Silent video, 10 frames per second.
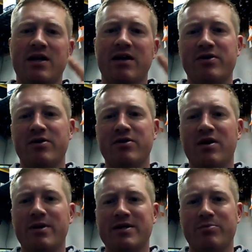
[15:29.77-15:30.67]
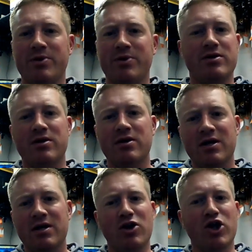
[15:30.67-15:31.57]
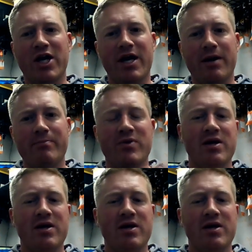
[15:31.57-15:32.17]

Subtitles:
If you don't know about the pickle, look it up.